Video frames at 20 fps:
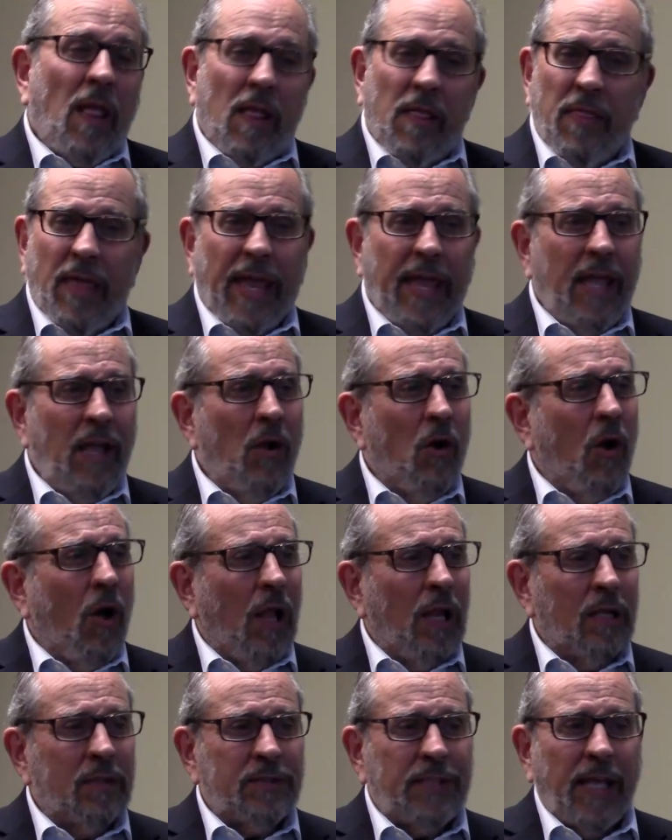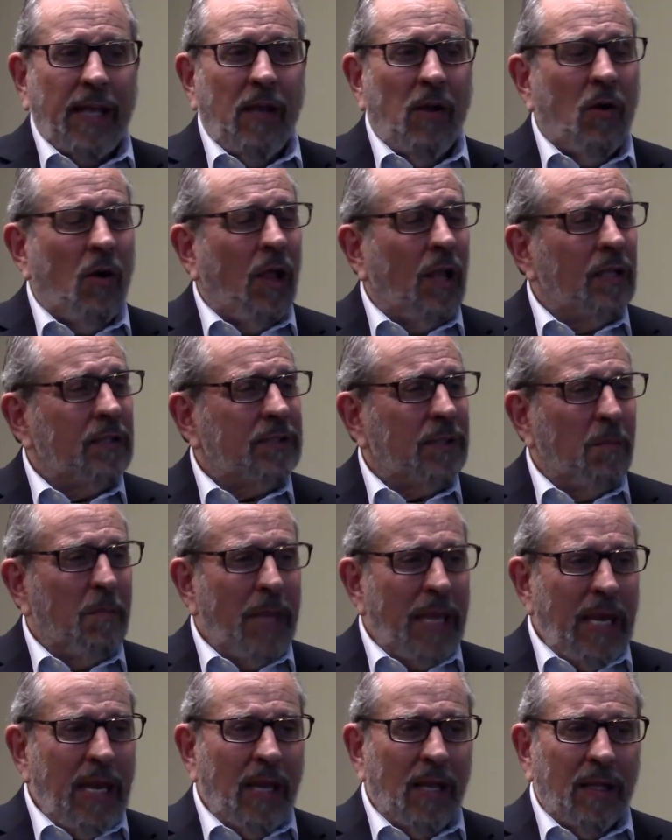They can call us. They can call us
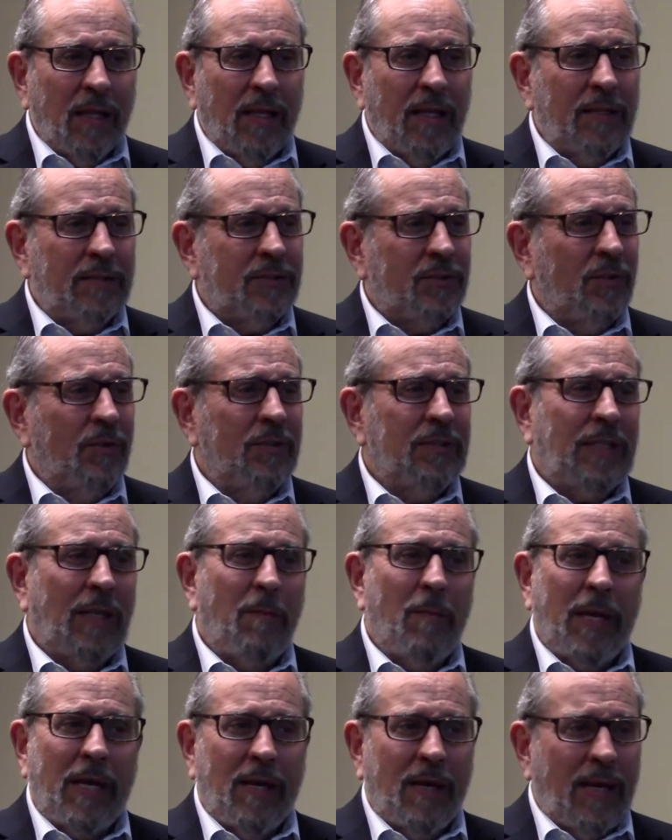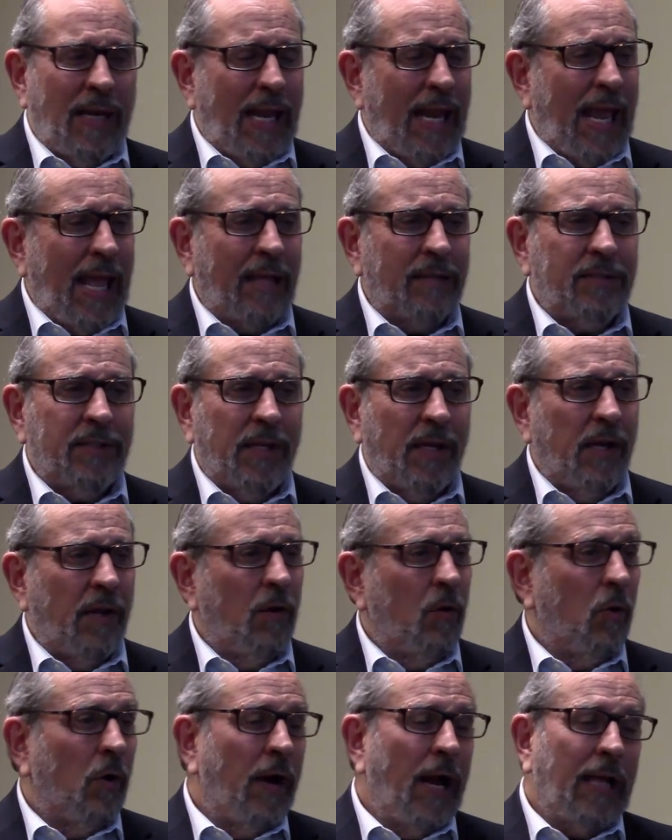immediately as soon as they've been in an accident
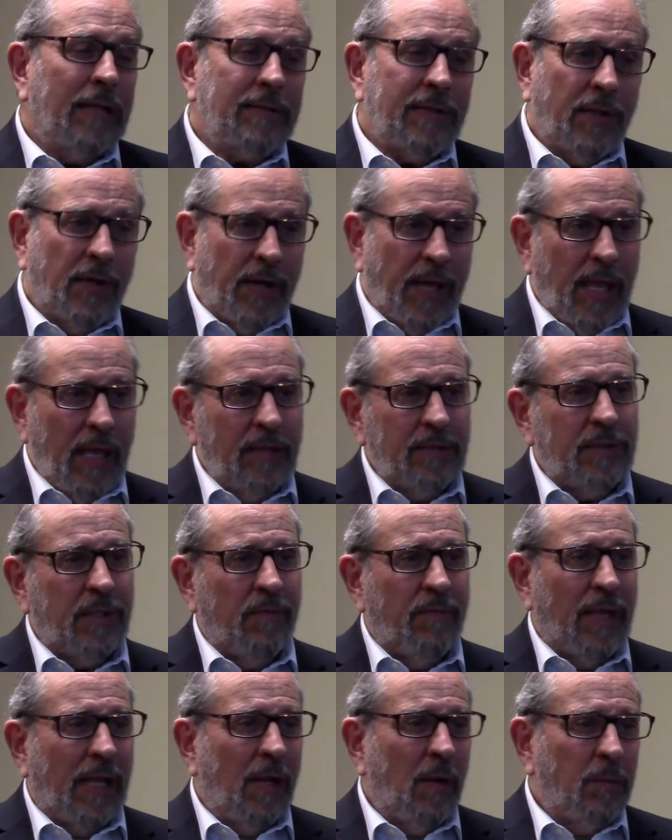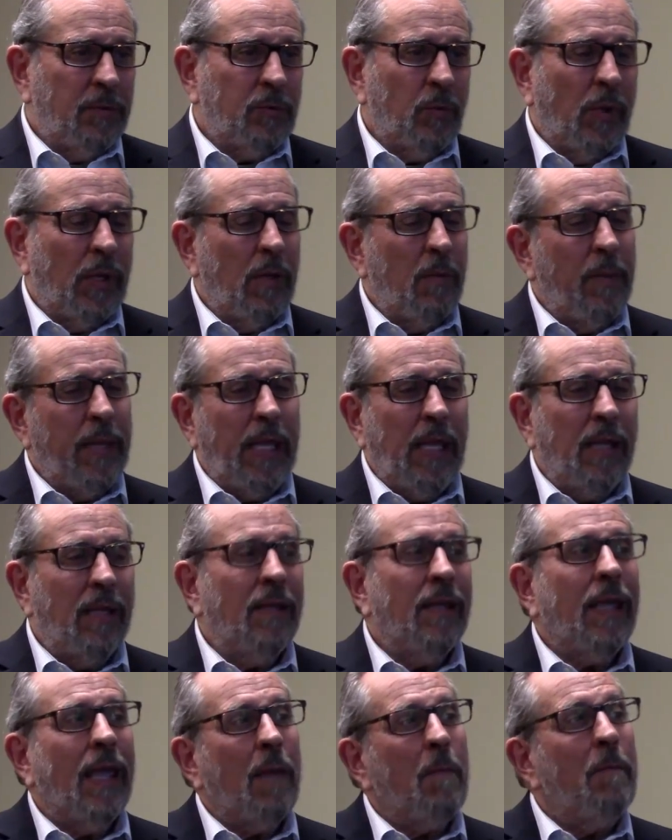or as their case develops, when they begin
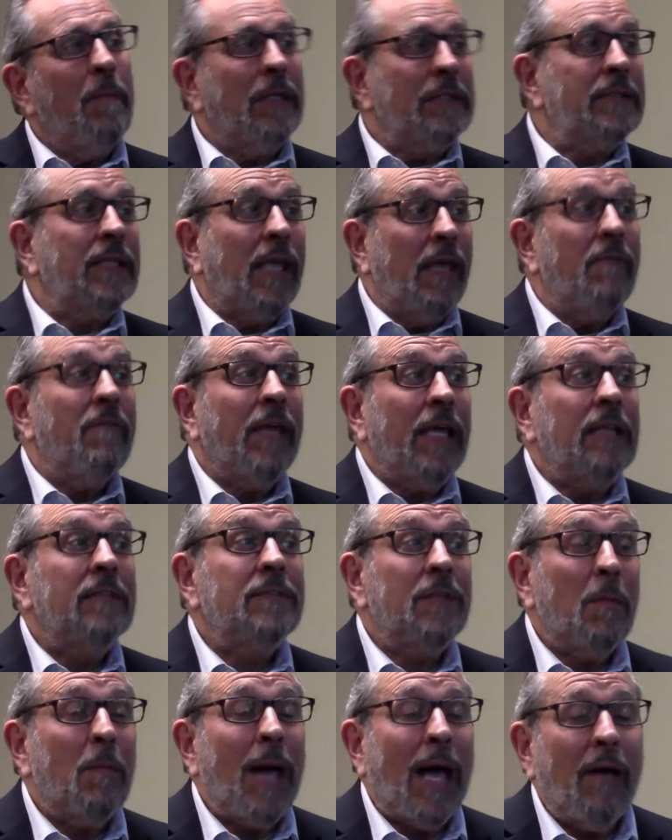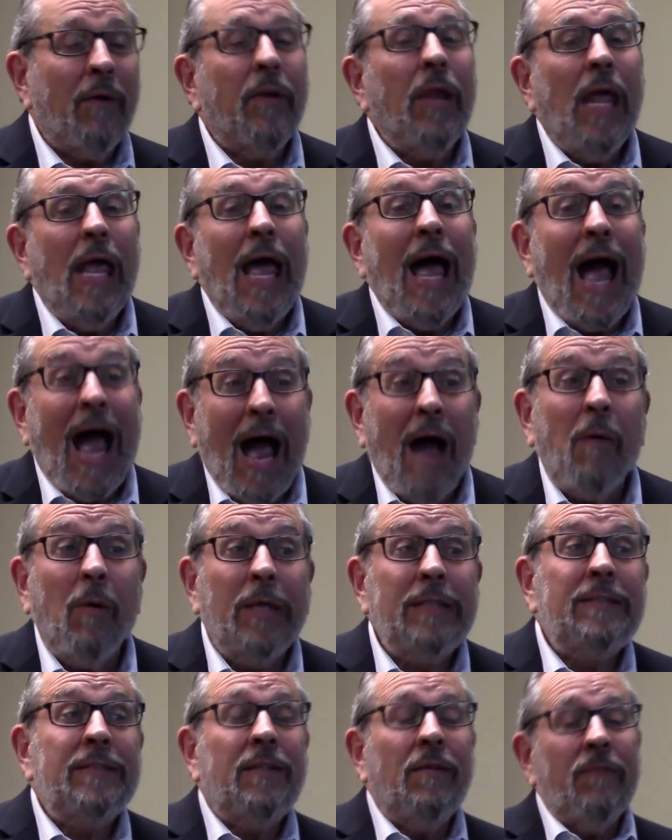to get misgivings about how
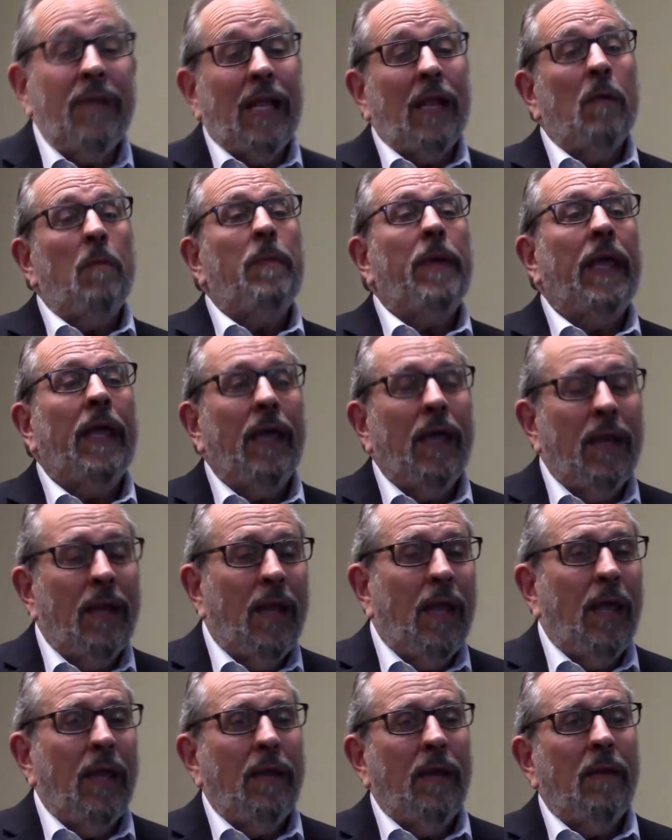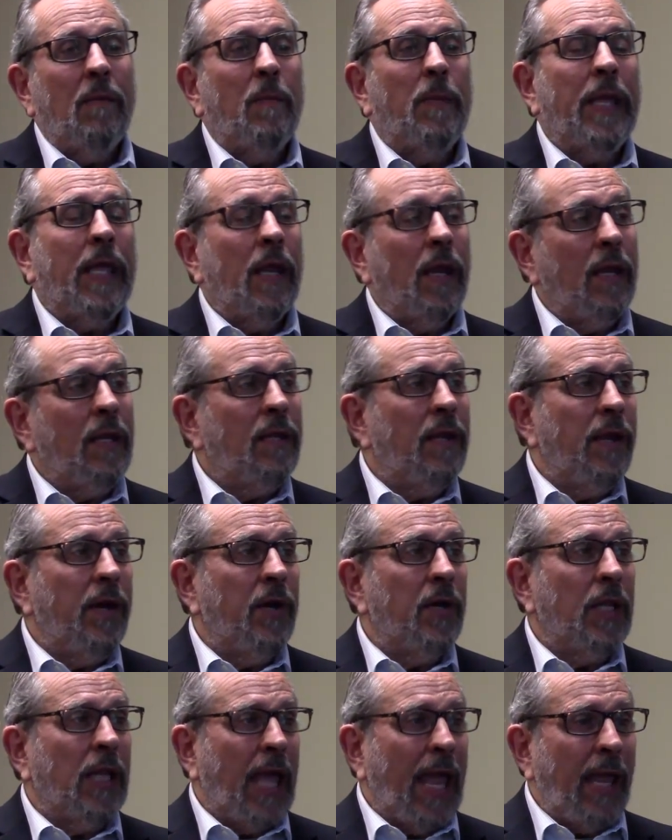it's developing and they're beginning to
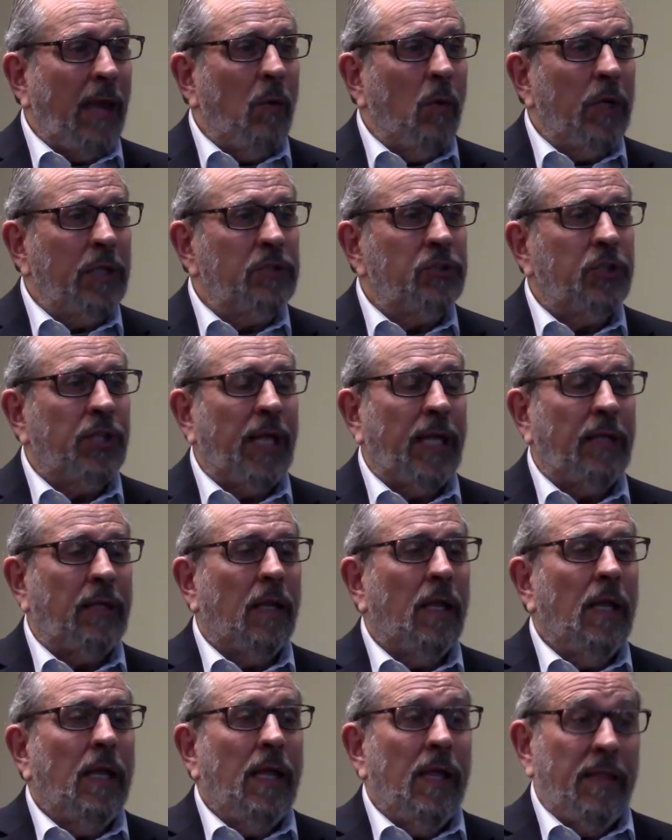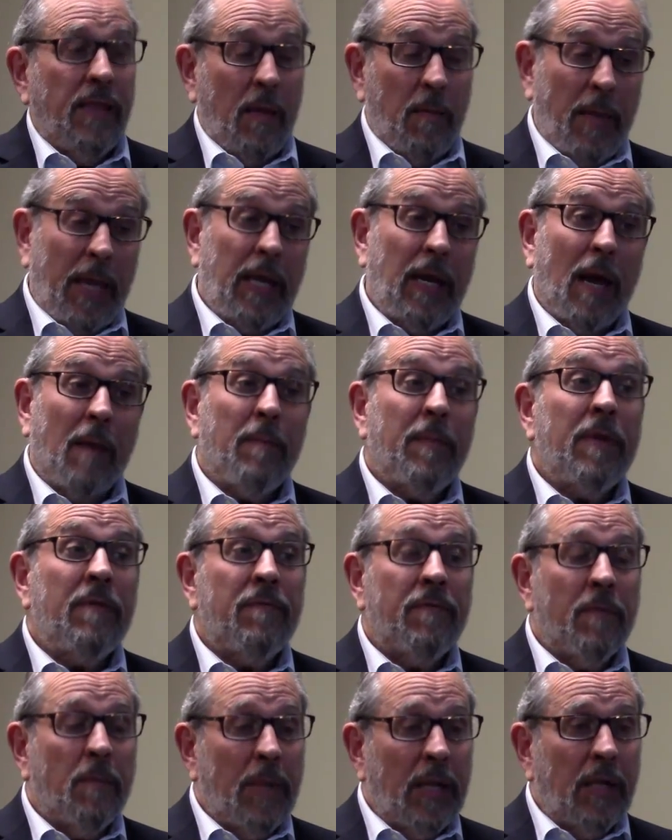hear language that they may not be
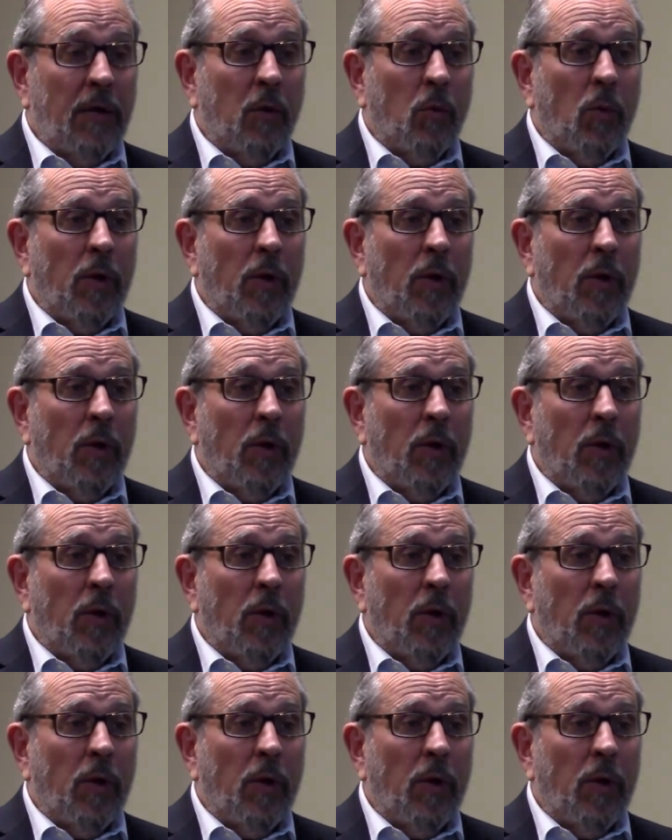familiar